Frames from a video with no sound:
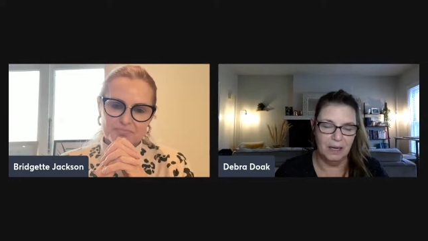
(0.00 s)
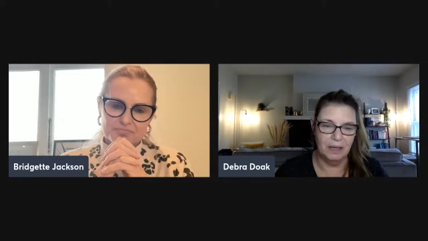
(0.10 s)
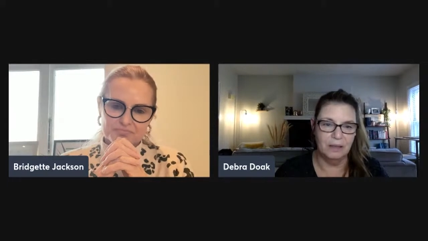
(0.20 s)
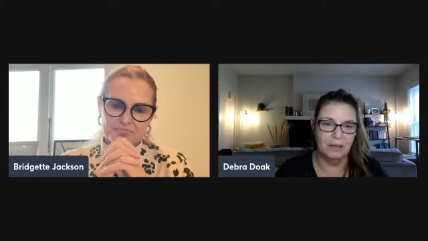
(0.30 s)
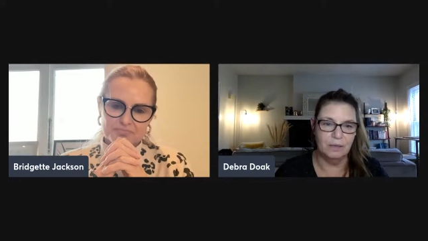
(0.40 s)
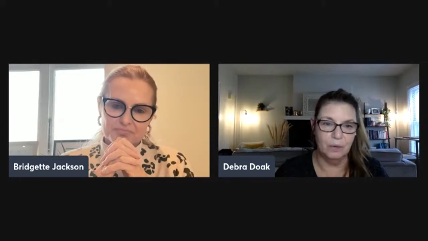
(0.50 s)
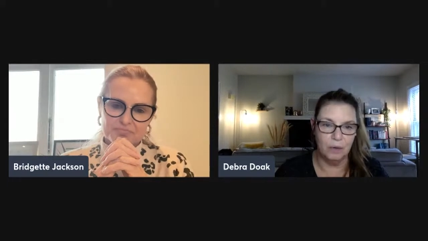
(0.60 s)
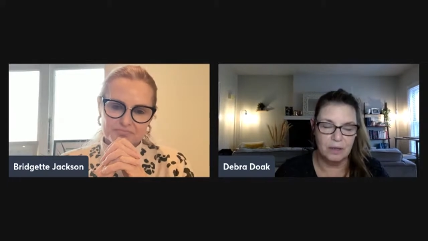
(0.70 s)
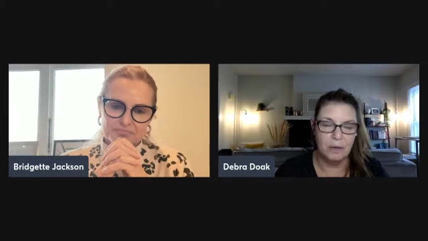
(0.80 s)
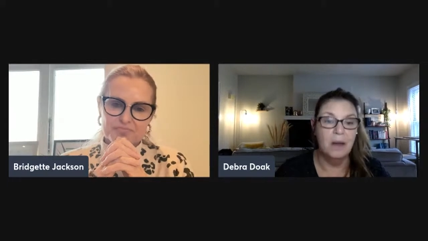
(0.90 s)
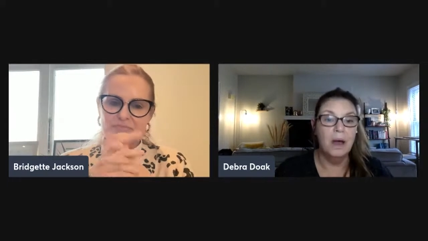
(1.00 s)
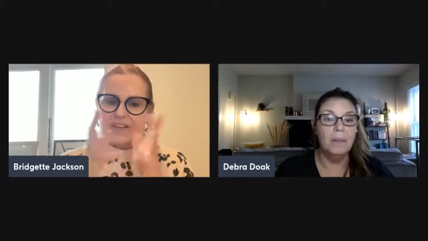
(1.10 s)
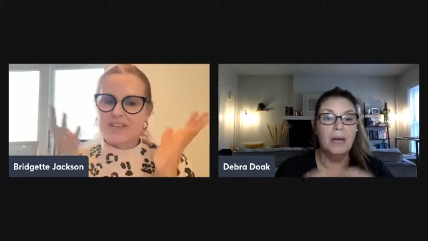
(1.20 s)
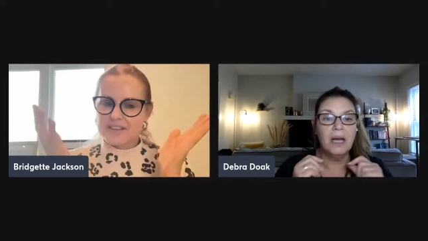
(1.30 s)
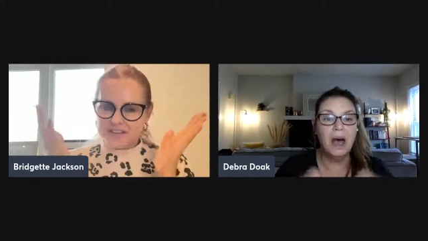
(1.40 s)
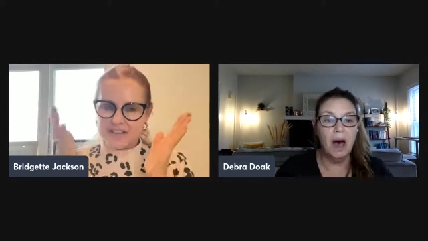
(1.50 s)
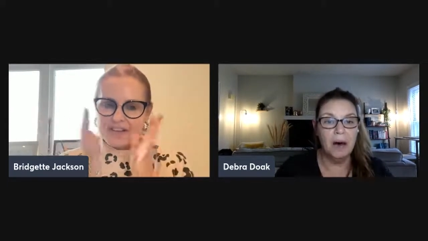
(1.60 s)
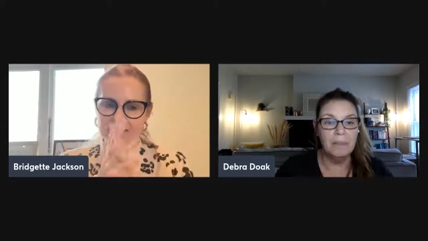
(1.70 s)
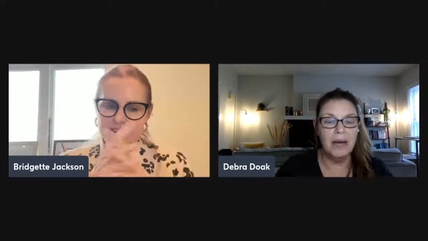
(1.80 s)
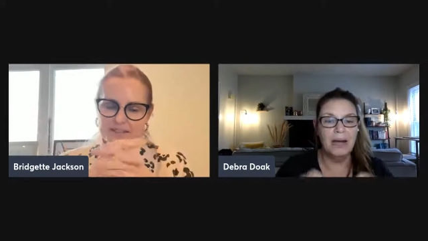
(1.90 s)
Speaker 1: be getting divorced. But okay. Mm.
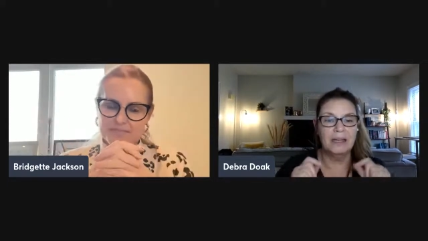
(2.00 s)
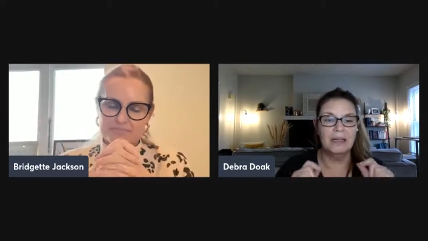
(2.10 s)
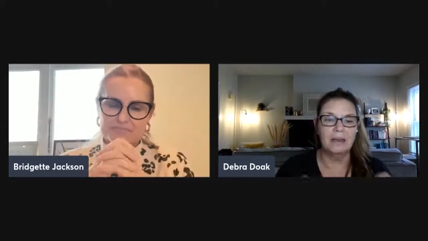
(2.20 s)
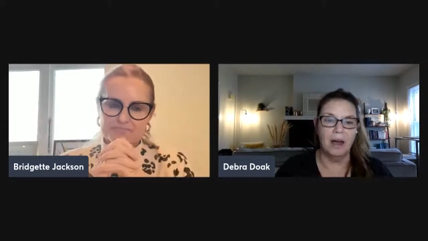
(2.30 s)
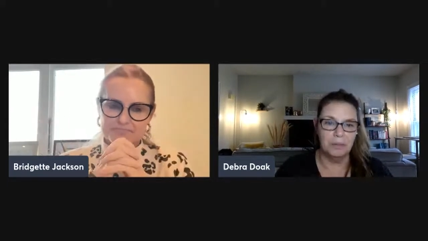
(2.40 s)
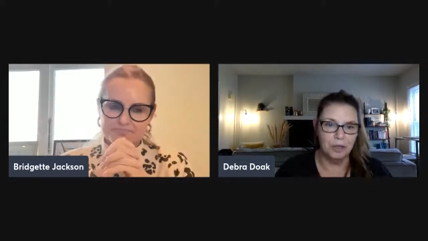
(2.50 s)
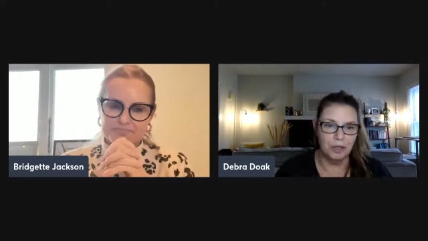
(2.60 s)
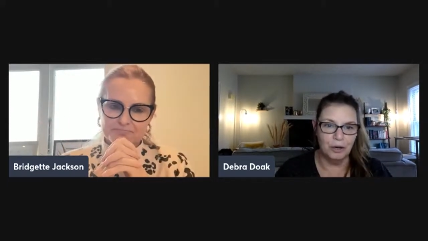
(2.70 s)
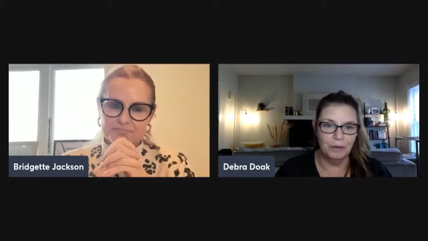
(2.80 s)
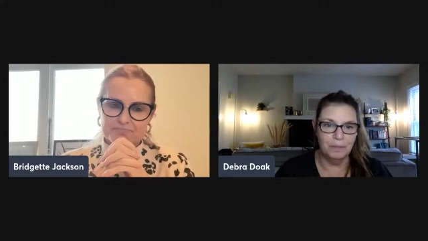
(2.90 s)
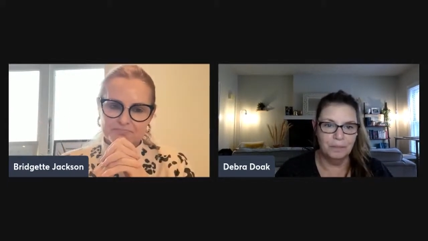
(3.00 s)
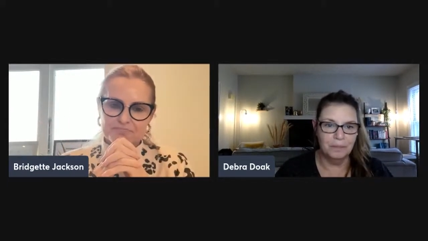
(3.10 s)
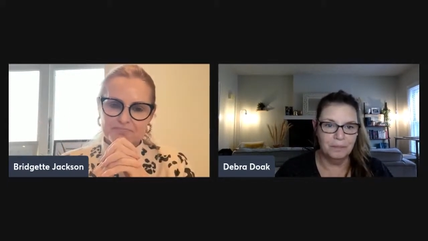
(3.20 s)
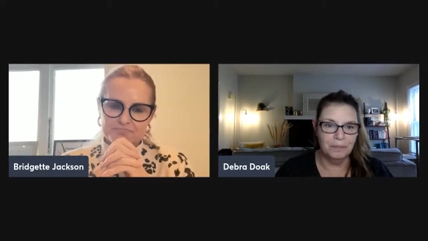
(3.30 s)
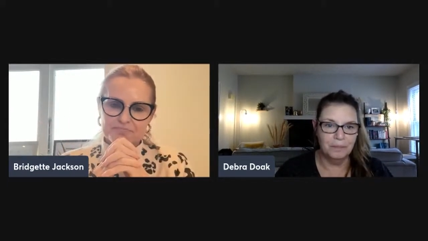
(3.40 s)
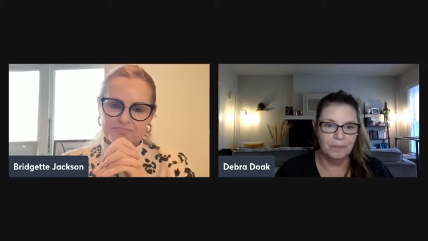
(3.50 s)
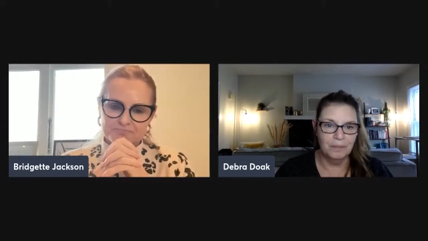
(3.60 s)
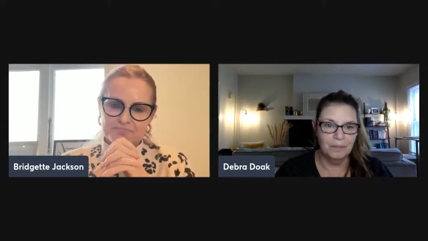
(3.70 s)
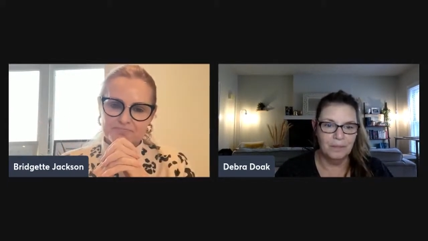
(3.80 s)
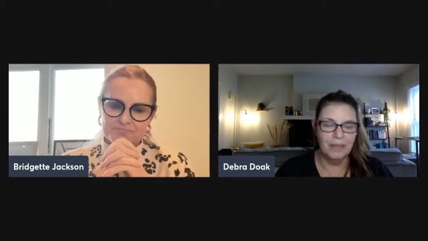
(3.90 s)
combat is optional.
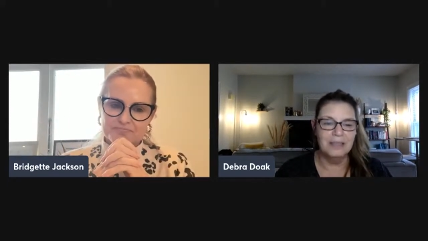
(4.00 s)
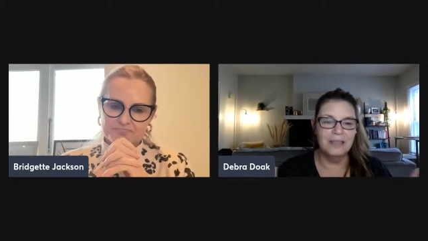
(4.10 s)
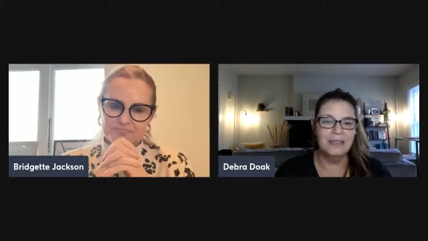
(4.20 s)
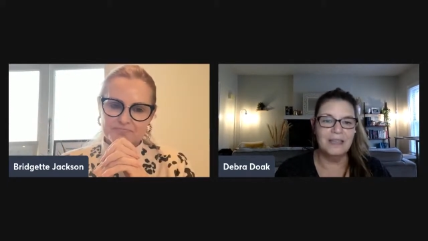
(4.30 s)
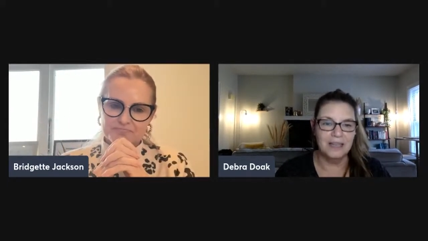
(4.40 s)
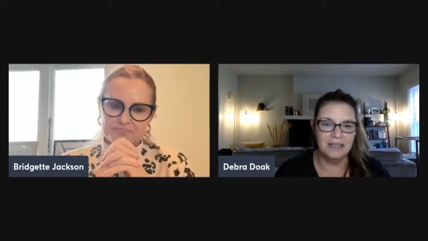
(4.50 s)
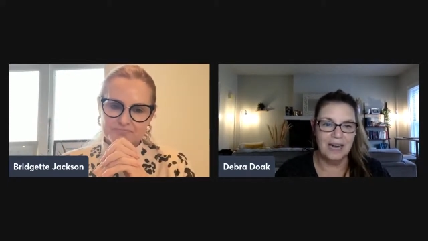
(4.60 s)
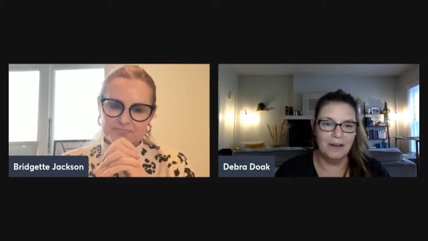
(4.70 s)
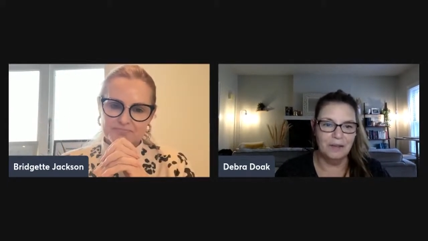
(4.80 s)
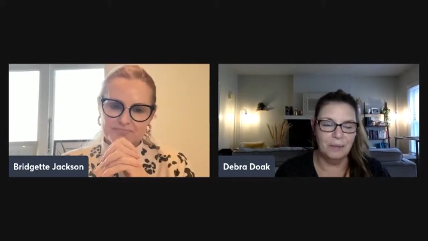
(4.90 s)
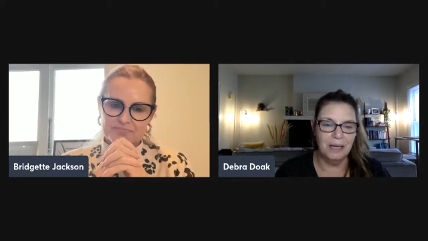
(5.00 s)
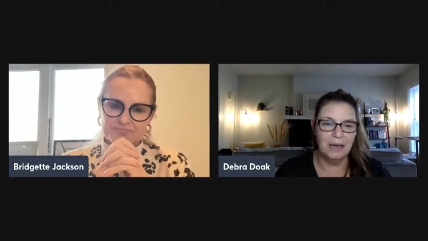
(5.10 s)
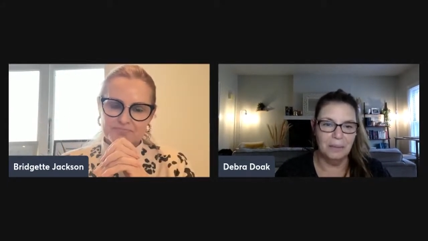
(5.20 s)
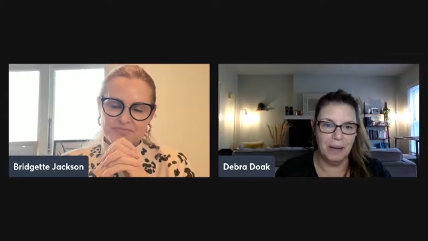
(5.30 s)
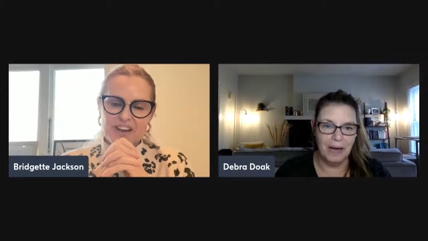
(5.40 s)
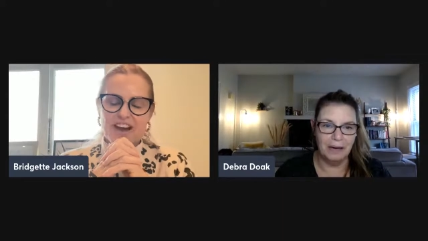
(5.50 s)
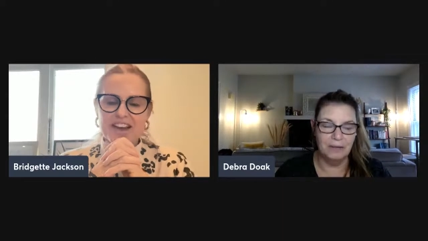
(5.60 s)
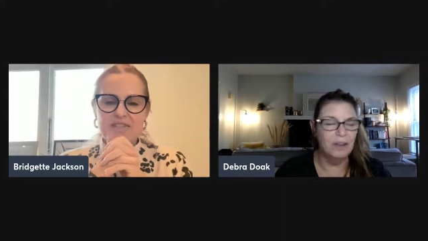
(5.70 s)
Mm. It mm. doesn't have to be combative.